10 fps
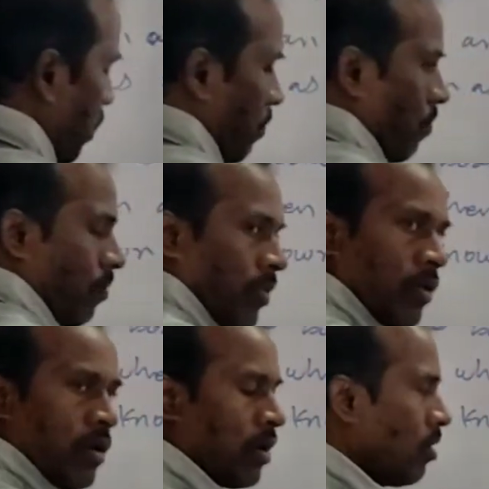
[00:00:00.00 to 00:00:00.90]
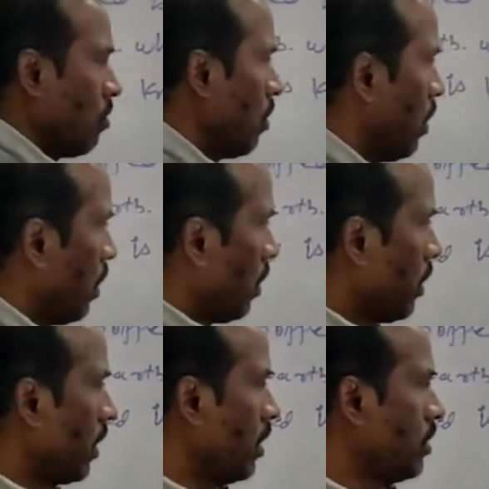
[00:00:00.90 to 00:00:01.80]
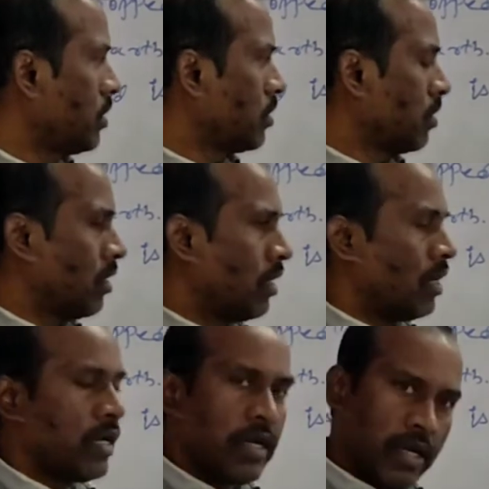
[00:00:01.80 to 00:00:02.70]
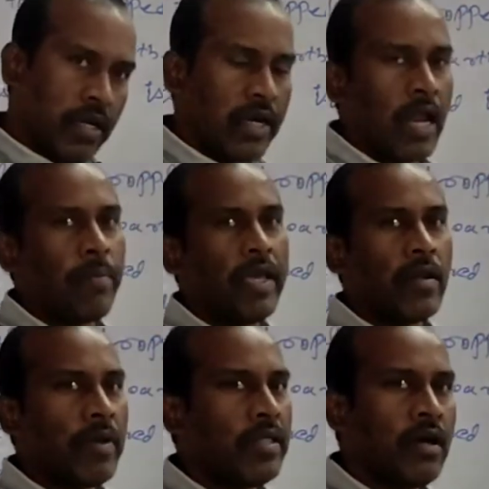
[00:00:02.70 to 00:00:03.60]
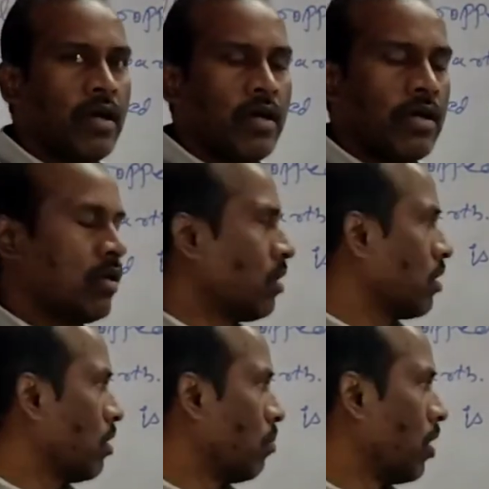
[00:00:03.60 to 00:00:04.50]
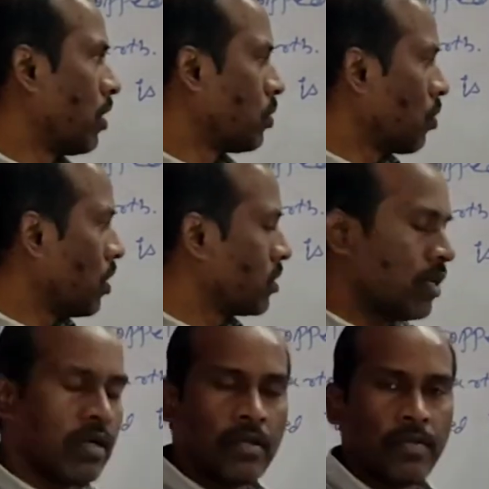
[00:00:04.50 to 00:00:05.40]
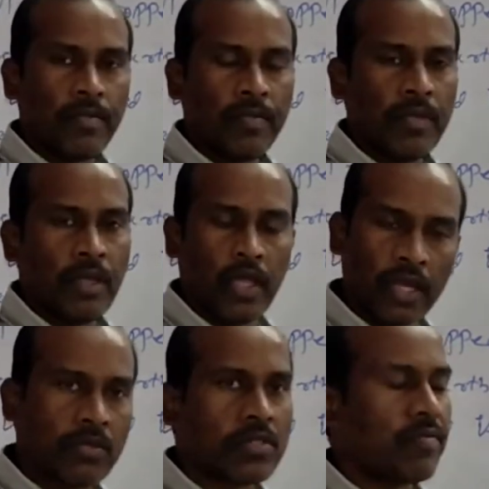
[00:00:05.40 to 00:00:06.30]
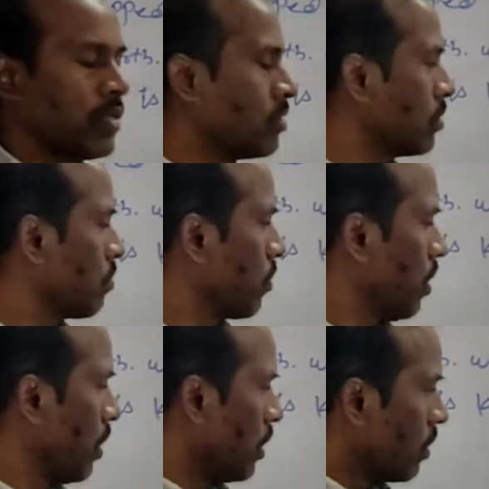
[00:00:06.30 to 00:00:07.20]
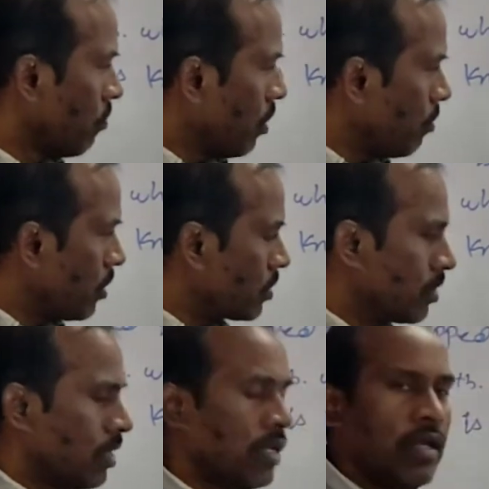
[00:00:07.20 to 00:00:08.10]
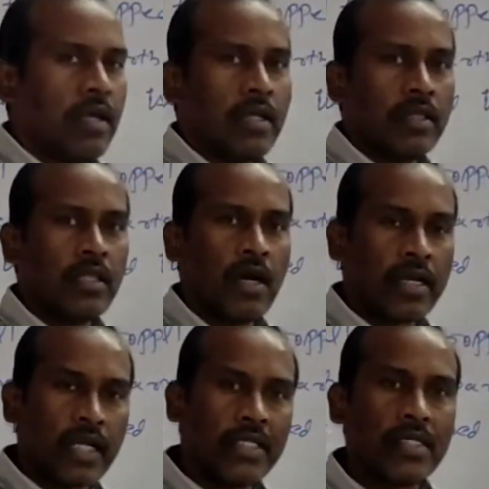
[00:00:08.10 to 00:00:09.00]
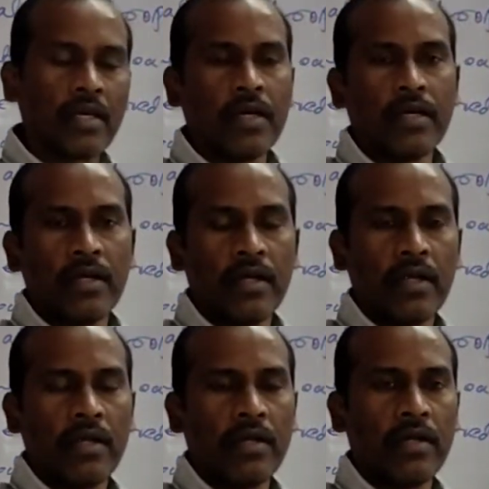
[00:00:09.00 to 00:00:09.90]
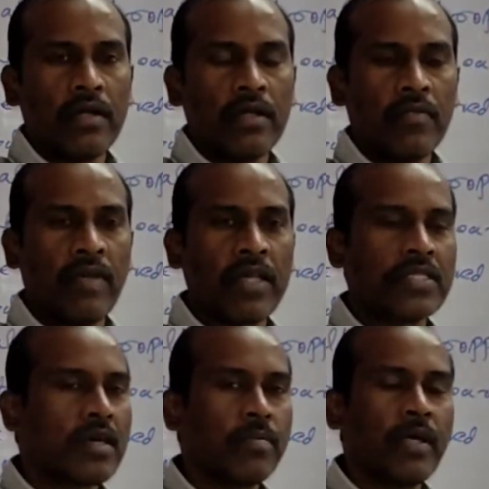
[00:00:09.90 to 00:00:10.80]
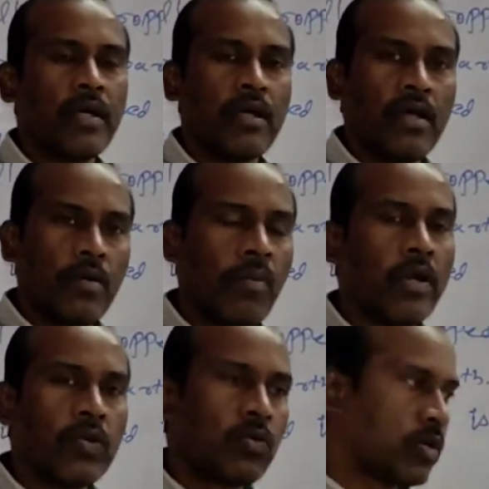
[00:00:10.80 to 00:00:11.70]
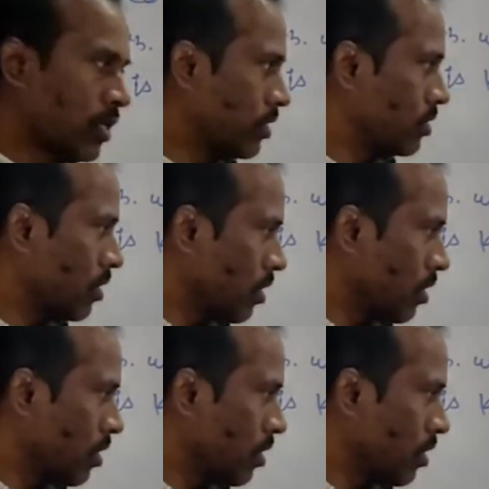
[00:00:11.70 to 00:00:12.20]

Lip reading: t. Now t is time taken by the body to reach the earth surface. Here v means the touches the velocity of the body to touches